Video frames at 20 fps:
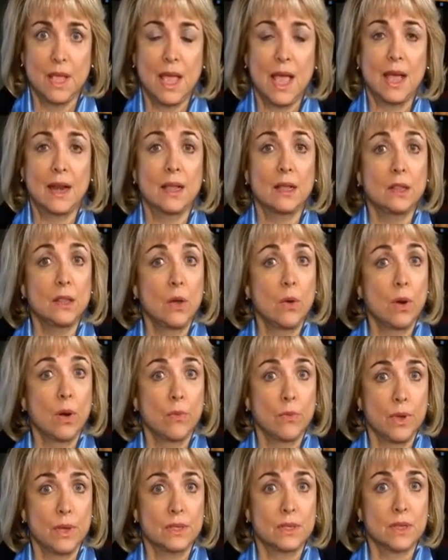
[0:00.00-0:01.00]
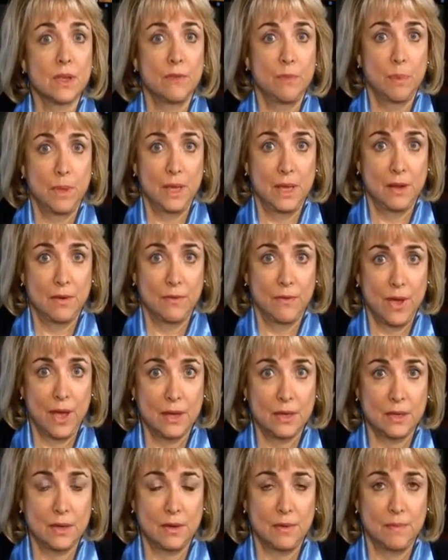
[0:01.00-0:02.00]
and at lower risk of being
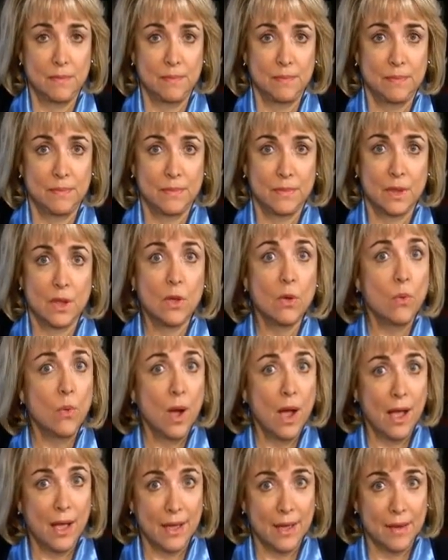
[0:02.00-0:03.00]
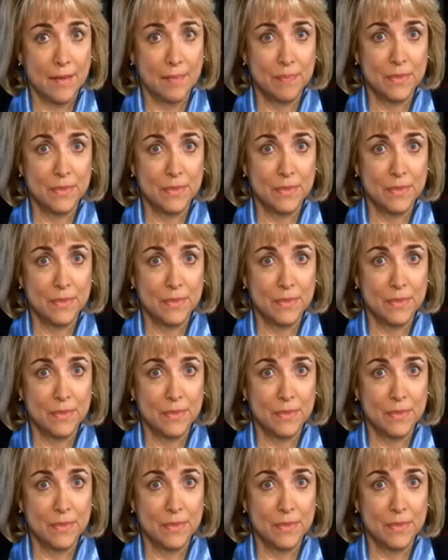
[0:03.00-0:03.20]
infected. Why?